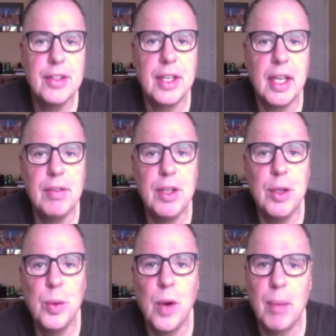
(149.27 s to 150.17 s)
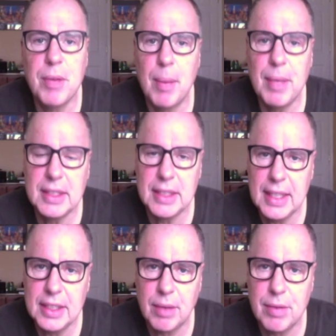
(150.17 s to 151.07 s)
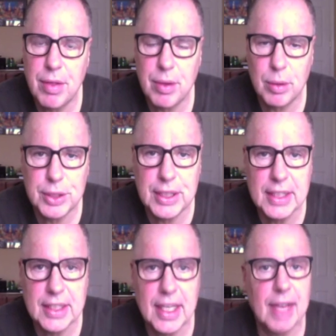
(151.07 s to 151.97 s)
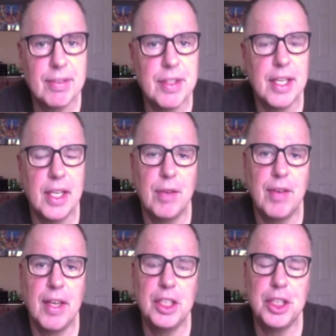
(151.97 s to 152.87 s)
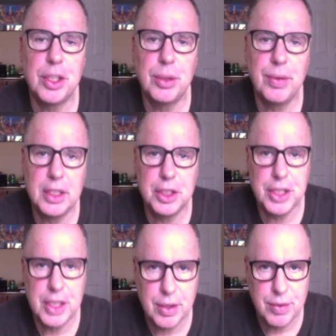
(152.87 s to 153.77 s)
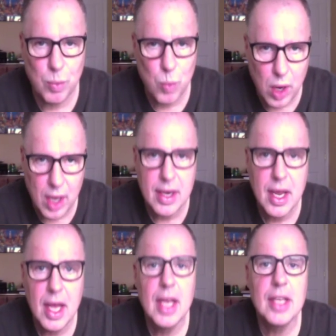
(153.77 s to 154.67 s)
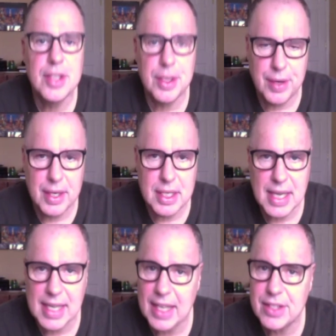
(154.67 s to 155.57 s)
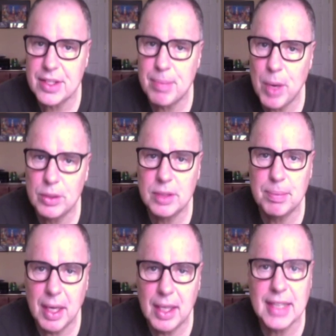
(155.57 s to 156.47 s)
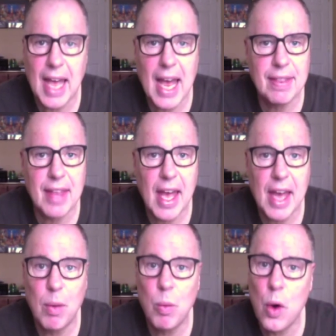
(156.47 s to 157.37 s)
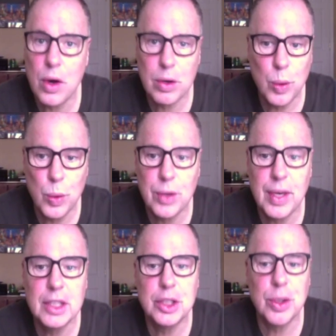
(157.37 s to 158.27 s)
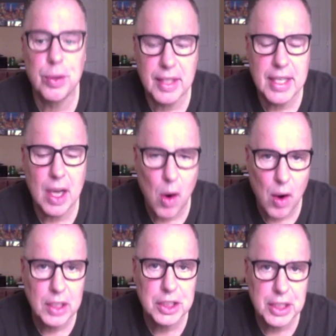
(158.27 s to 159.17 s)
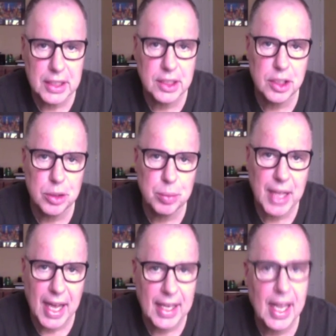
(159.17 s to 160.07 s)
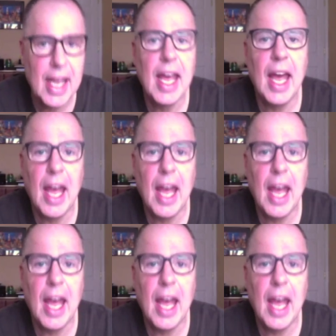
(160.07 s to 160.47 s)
to give you upcoming scenes of the third season. I have to tell you, of any show this year, the one series that gets the most buzz at that water cooler is certainly Orange is the New Black.